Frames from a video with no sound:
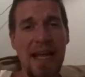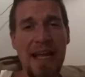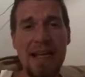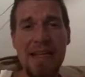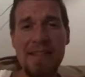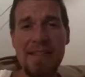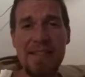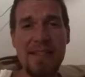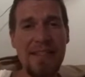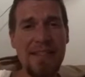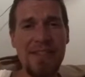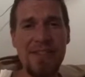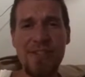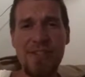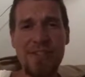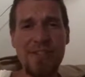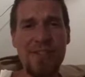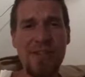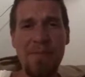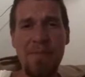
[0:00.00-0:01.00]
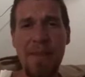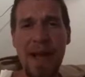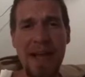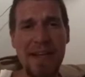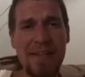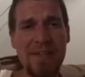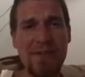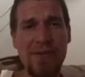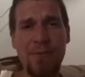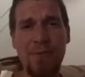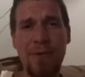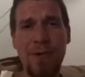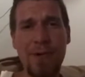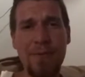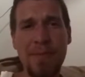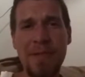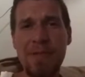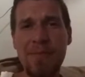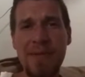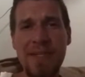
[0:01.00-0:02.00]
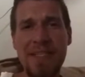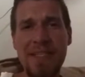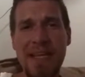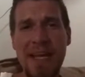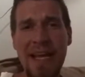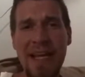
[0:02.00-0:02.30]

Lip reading: Is this just a masterwork between